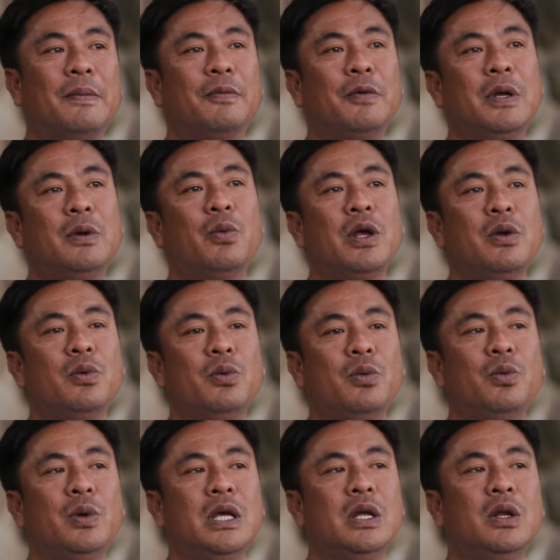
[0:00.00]

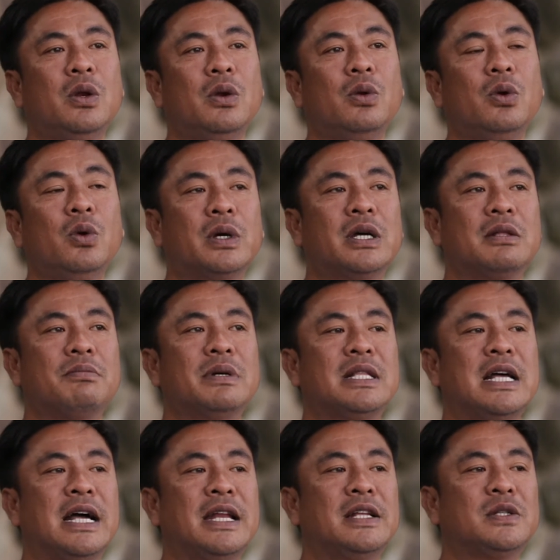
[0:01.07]
When we look at
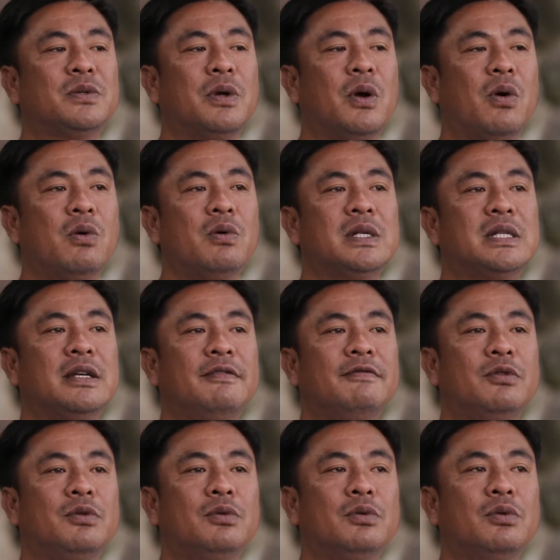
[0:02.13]
Batanes, we always have
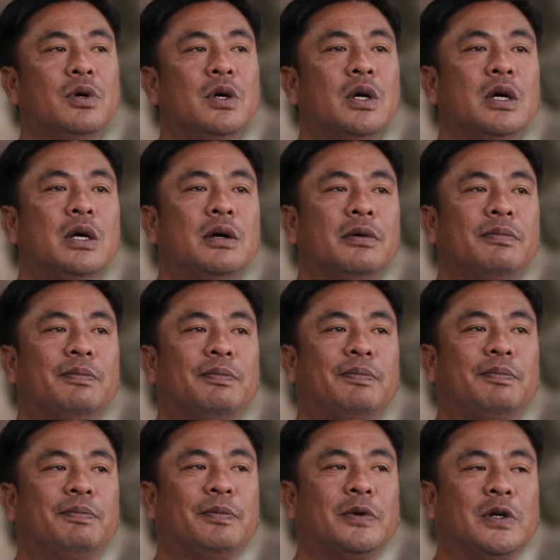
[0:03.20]
to
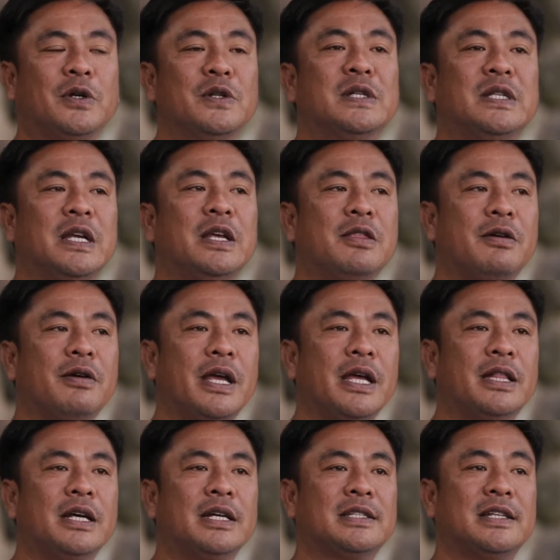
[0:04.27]
consider
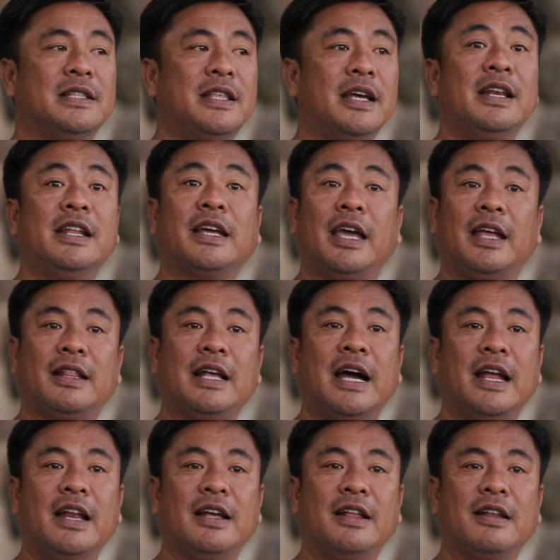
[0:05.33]
it as a delicate
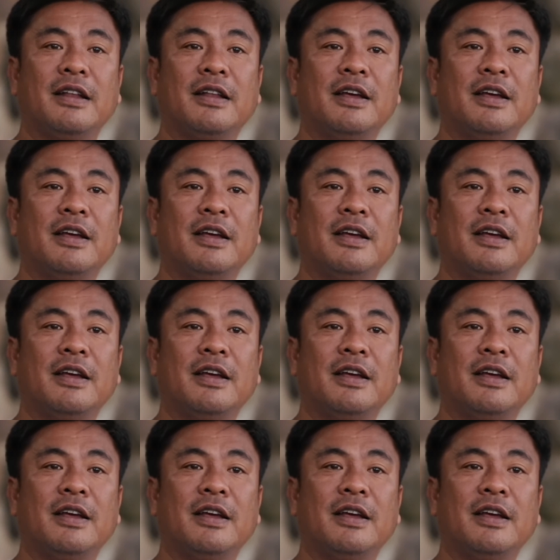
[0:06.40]
island.